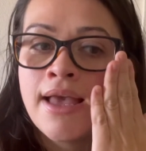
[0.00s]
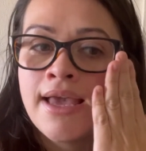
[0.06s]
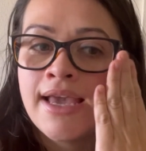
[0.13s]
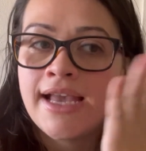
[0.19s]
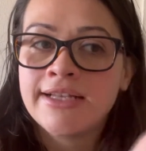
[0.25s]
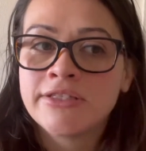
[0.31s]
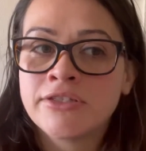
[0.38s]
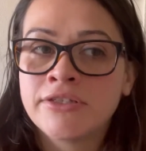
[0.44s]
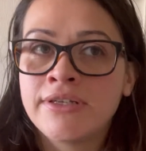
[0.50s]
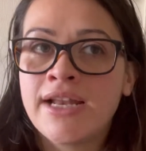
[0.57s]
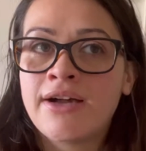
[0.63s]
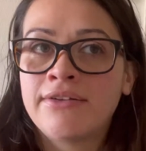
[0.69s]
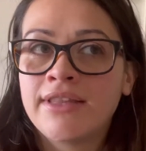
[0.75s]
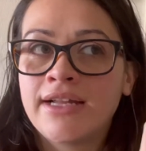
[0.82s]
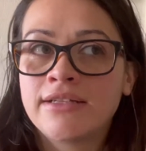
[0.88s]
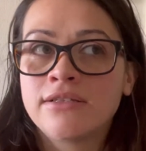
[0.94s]
it turned
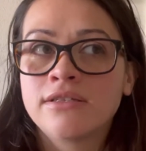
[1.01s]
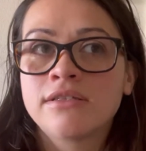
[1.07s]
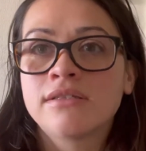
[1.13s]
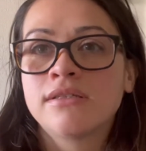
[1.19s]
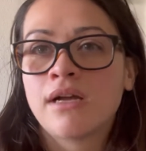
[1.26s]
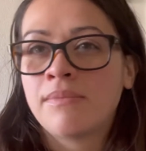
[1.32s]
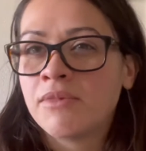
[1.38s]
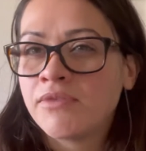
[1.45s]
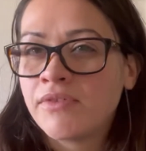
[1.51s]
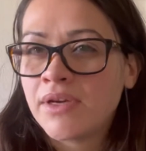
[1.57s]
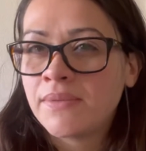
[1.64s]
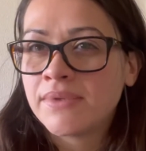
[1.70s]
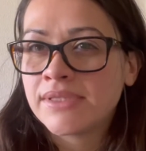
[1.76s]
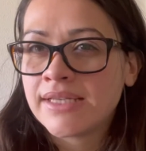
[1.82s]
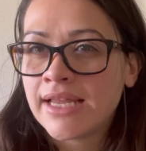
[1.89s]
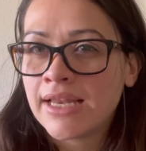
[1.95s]
out that some of it
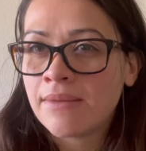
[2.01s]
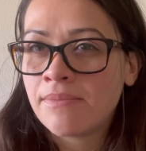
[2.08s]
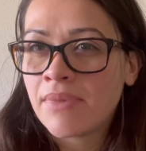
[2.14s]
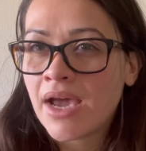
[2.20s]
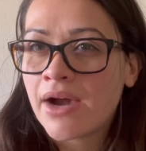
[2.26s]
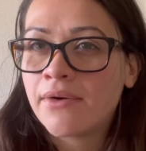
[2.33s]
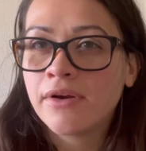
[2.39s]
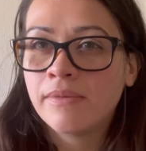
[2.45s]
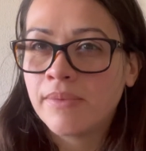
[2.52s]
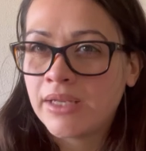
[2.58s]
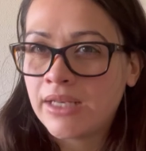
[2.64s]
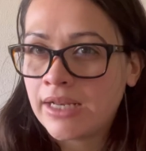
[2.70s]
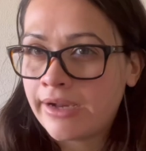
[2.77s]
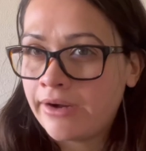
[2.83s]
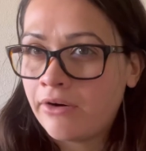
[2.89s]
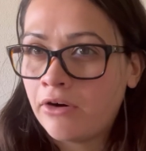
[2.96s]
was getting power but
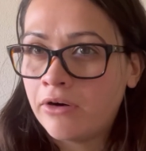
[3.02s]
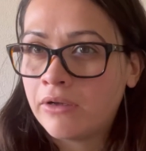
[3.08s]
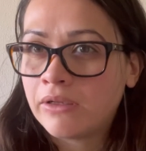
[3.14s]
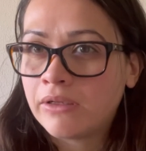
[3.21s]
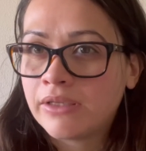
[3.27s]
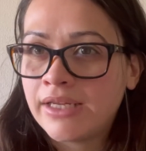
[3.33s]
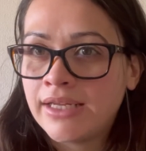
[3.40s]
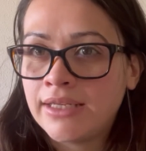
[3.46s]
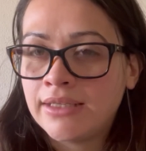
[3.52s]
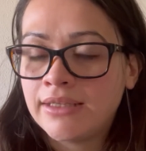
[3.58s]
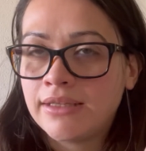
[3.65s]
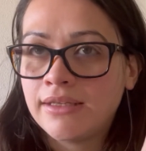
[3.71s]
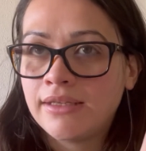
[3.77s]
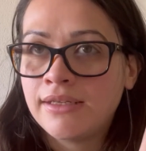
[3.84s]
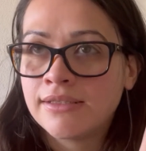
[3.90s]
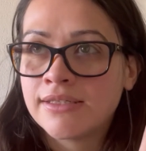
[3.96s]
not all, and
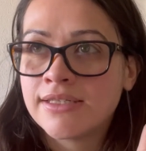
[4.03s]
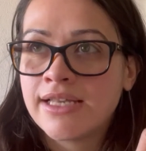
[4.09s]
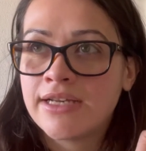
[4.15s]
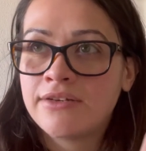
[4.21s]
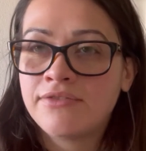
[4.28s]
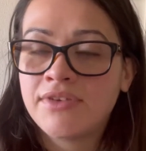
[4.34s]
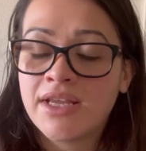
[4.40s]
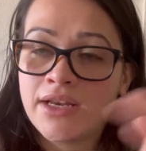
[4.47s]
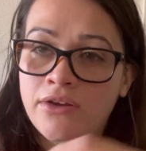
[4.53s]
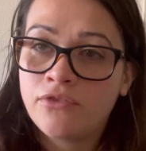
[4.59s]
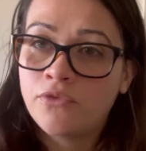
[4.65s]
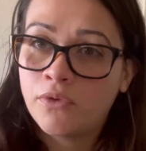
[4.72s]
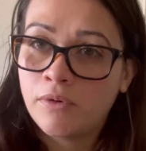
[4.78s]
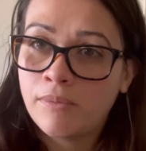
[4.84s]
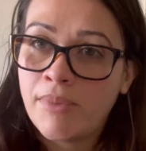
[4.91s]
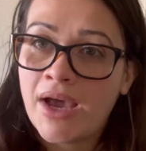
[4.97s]
instead of getting
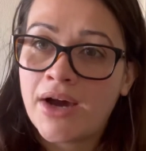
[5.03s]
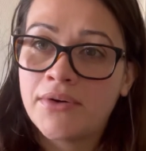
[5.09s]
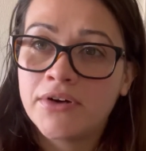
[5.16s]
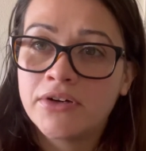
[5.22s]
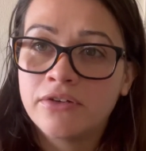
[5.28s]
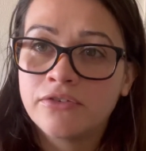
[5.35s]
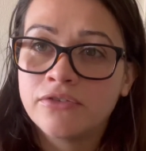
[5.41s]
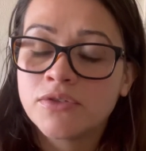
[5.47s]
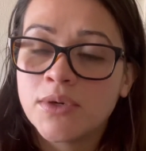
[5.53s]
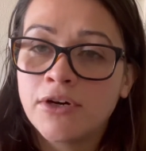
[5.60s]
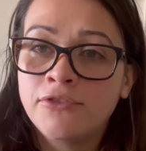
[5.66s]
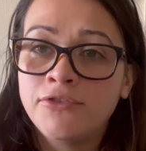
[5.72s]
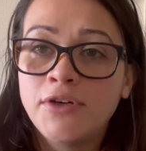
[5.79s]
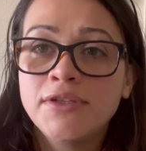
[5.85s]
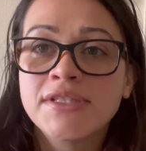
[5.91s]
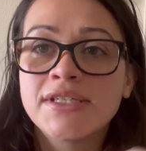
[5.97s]
full power of 12
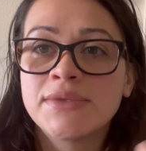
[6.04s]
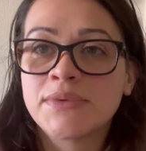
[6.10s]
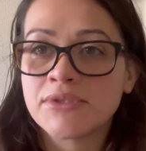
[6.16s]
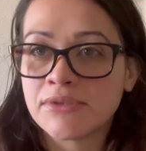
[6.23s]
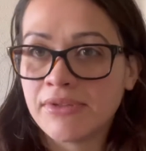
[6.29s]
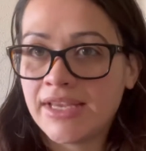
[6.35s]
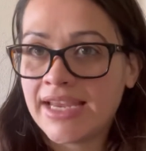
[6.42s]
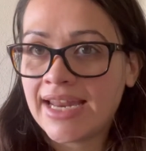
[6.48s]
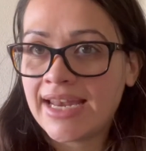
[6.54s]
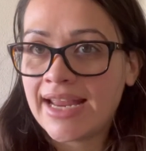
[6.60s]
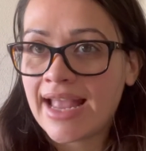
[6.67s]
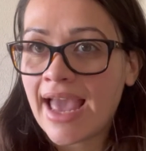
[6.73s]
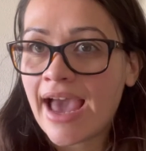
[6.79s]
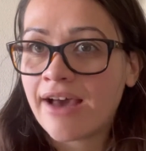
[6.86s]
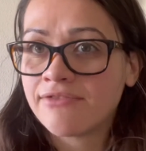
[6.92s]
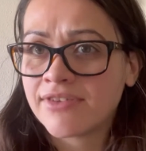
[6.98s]
volts it was only getting
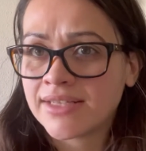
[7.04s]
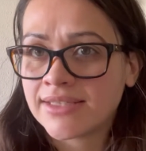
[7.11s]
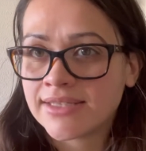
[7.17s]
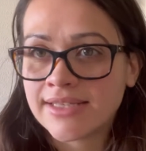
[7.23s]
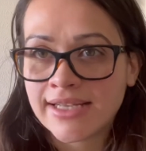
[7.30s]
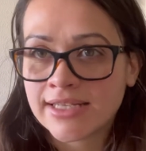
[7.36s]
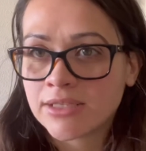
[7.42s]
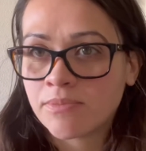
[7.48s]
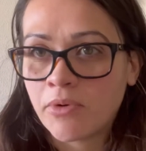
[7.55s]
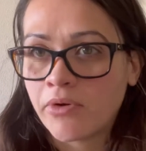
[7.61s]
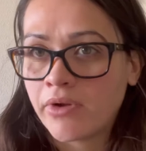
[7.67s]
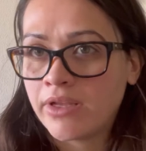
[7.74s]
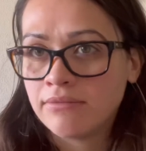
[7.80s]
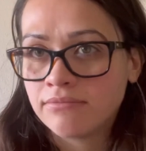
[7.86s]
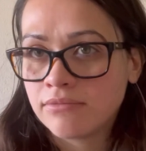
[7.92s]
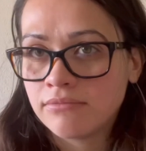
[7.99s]
half at 6
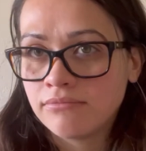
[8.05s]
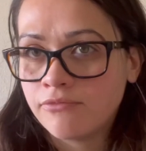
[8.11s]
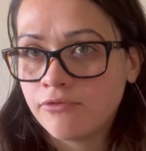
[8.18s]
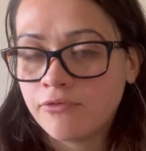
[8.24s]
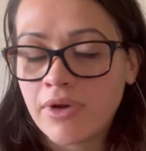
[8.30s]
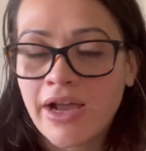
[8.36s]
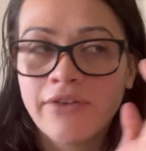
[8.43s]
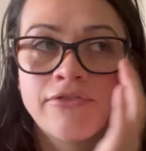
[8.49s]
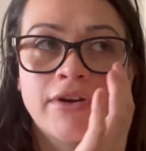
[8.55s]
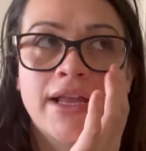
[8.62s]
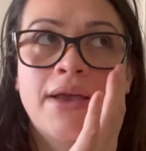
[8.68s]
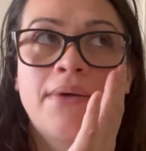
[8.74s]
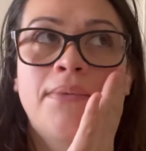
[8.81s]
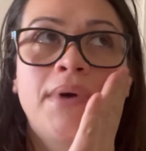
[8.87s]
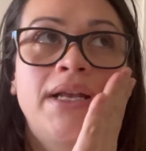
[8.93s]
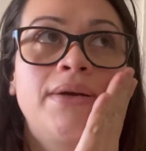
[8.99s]
point, I
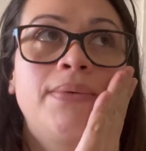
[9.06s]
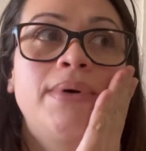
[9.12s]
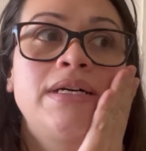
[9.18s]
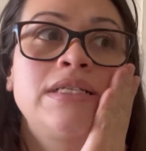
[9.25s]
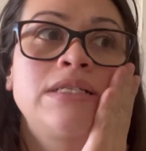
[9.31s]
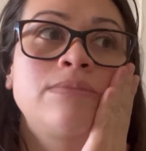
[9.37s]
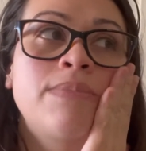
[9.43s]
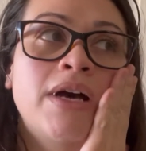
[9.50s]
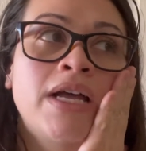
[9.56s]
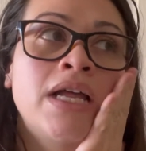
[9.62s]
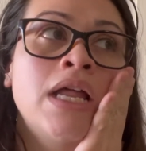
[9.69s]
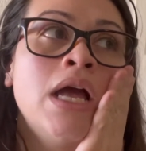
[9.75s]
forget what it was, but